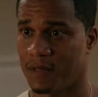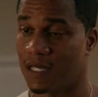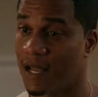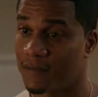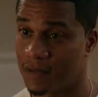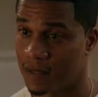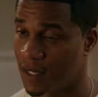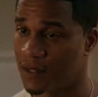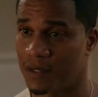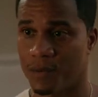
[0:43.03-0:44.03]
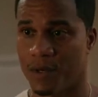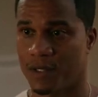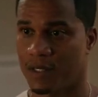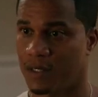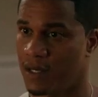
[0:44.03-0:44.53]
Look, I've done the
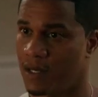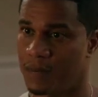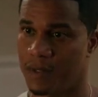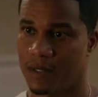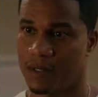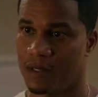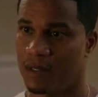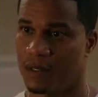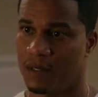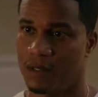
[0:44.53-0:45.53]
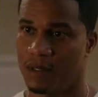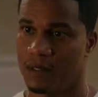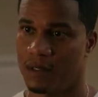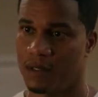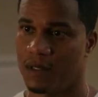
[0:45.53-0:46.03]
work in therapy,
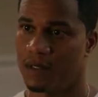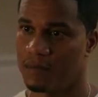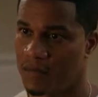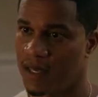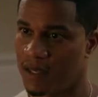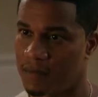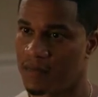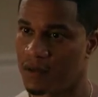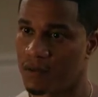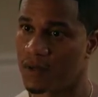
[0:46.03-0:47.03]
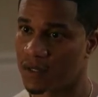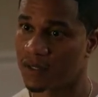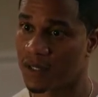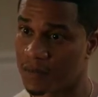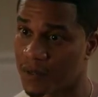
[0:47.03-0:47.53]
and it made me want
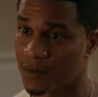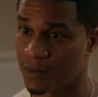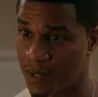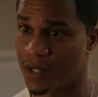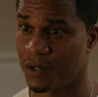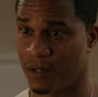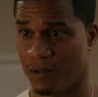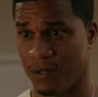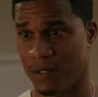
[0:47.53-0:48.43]
something real.